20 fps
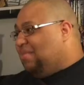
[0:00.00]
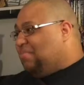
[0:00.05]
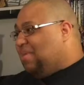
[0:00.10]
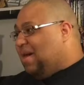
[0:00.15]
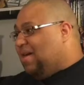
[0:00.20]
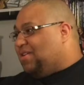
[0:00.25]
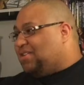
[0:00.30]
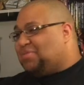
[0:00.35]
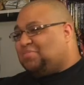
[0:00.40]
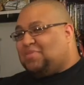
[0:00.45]

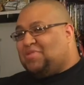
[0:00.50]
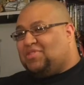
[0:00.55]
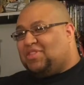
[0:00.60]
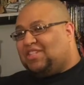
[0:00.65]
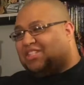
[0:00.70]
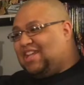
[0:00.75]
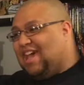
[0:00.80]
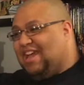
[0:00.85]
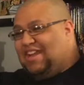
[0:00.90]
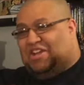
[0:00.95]
Powers Boothe
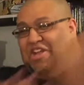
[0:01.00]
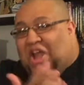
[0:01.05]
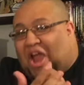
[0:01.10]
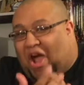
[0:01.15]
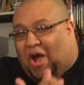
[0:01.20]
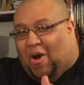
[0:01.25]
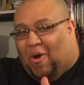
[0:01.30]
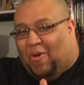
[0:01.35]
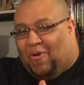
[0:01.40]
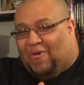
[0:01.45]
is like,
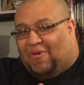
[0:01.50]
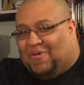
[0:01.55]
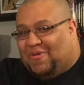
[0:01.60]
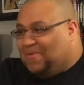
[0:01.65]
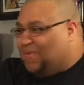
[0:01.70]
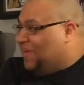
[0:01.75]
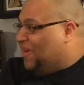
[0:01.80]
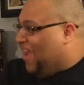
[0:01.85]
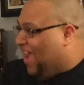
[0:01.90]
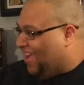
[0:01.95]
no,
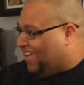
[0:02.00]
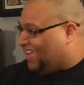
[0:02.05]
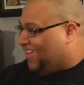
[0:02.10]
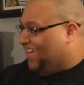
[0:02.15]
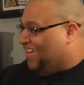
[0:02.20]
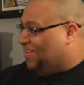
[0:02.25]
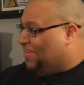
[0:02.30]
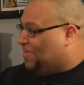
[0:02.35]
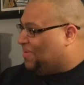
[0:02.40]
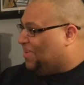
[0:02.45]
we're not
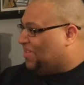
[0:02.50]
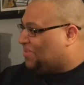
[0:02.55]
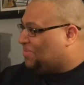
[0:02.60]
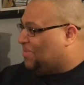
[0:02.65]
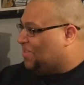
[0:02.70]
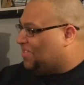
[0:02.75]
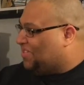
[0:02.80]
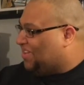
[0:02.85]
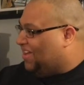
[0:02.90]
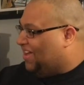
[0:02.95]
getting
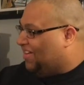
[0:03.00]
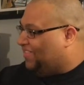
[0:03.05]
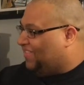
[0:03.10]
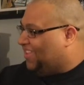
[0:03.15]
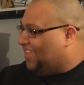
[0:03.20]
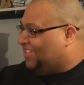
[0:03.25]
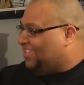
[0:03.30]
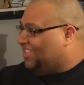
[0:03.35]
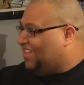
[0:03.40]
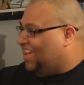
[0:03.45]
Christmas off
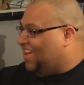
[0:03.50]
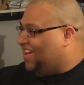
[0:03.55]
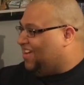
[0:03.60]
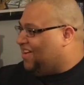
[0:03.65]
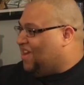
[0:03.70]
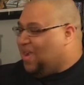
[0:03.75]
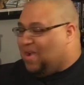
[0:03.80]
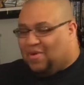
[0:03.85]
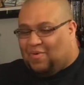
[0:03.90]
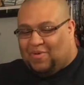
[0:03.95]
this year.